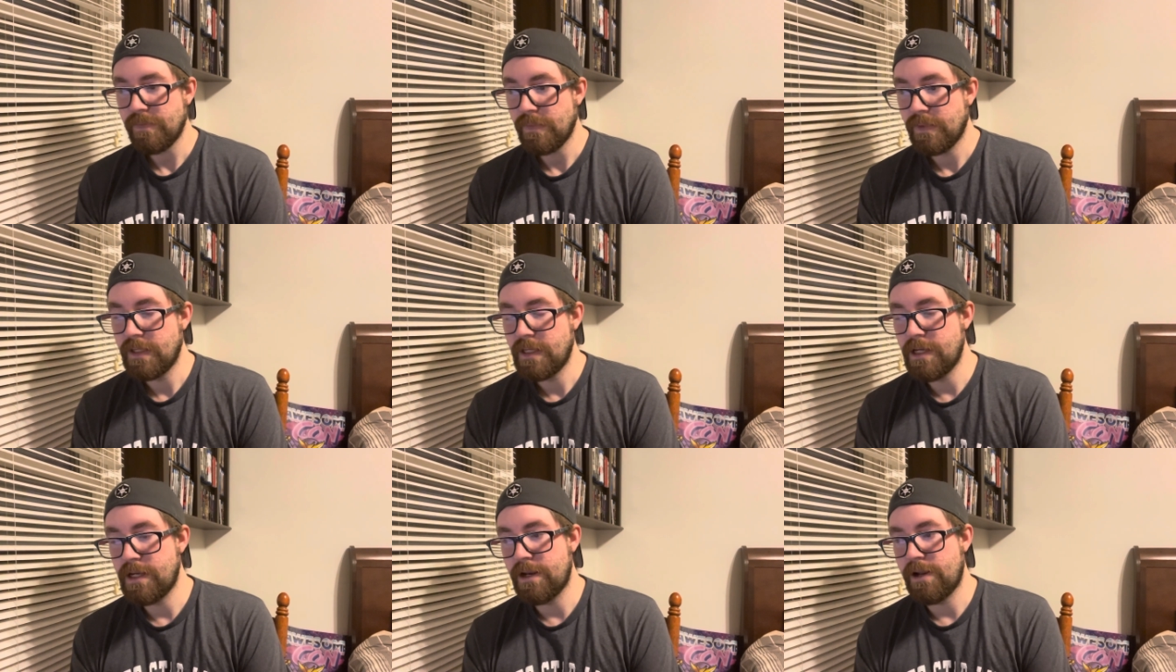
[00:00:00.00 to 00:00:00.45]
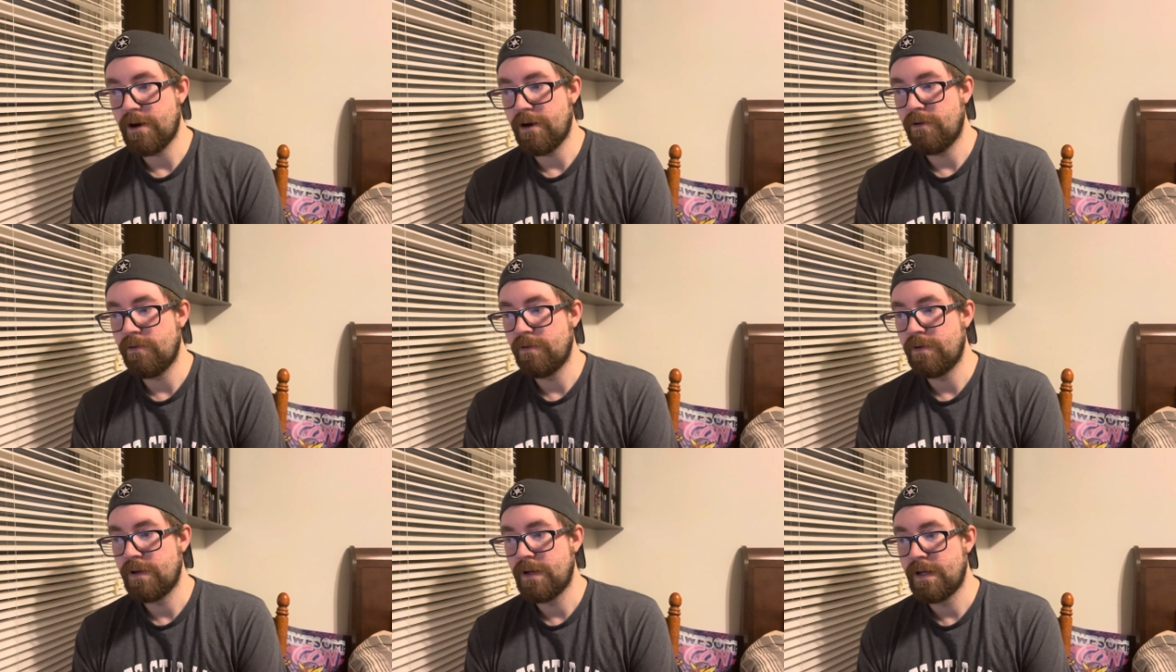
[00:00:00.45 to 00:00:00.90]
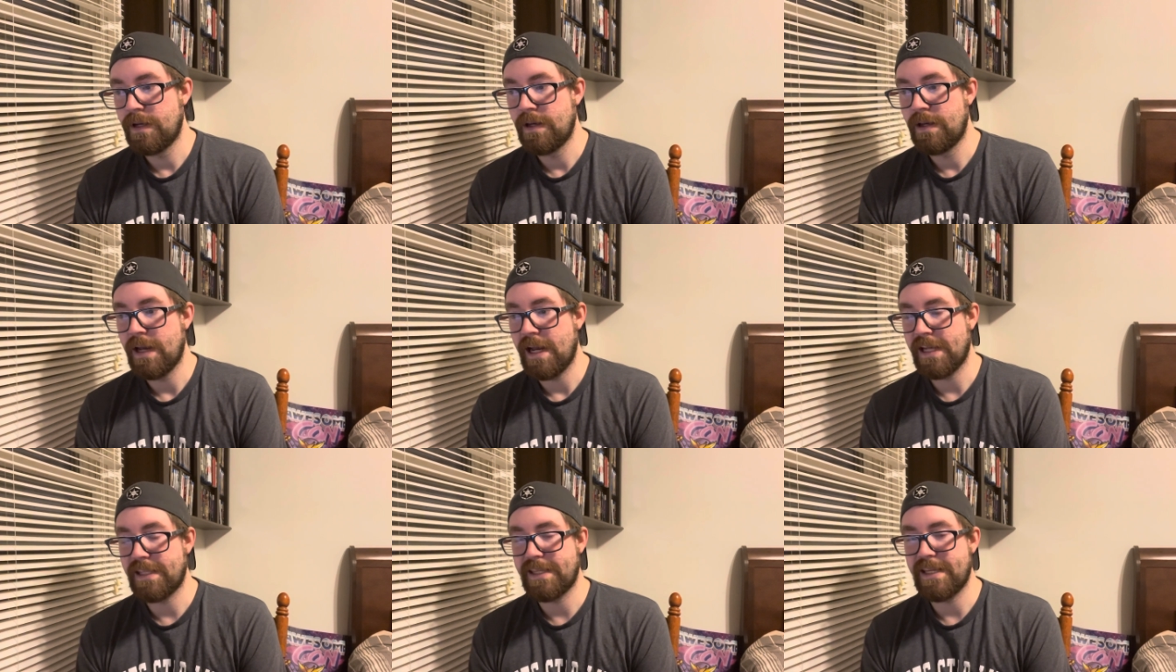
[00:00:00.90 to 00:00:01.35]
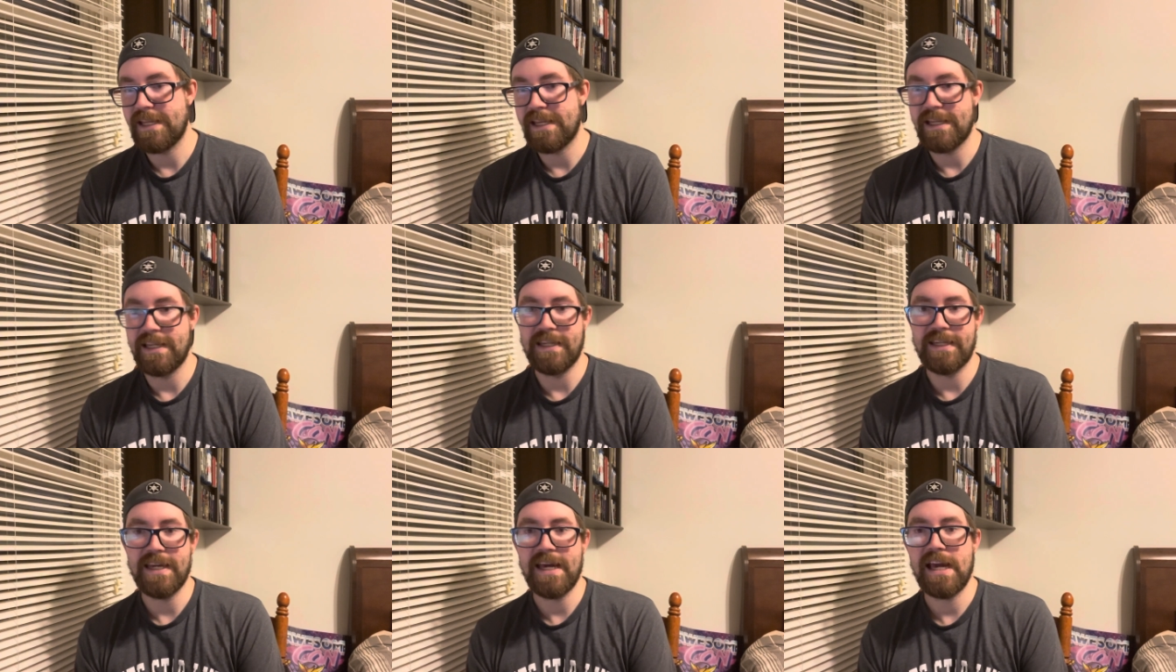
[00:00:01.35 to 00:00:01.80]
you know, at the end
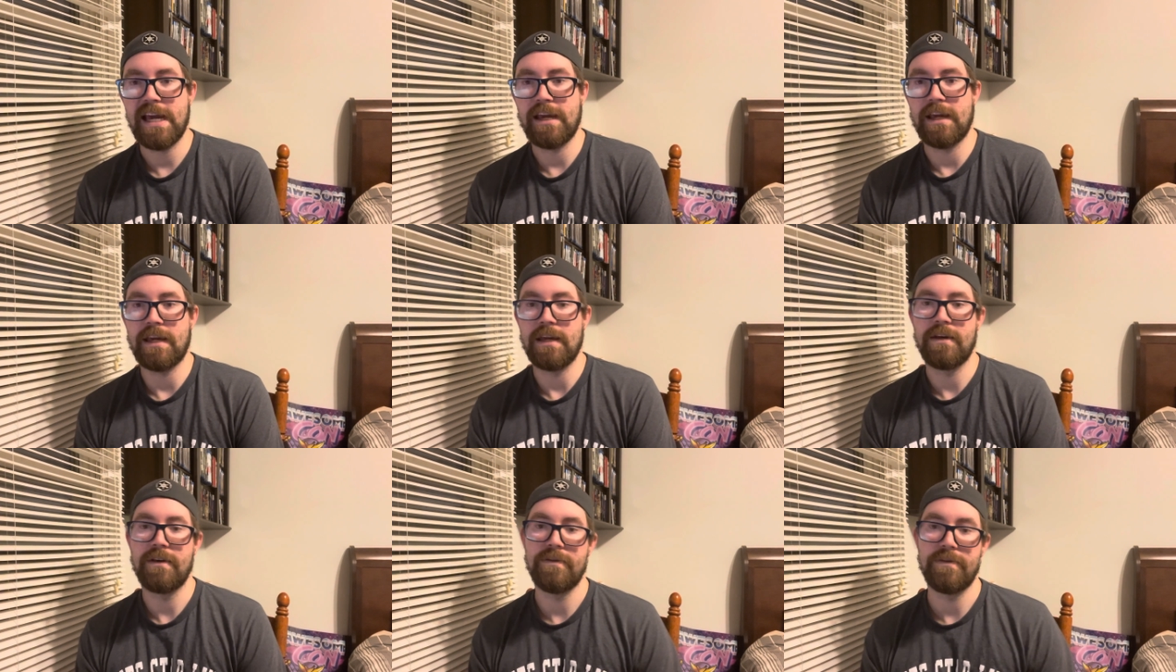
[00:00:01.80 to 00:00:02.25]
of the day,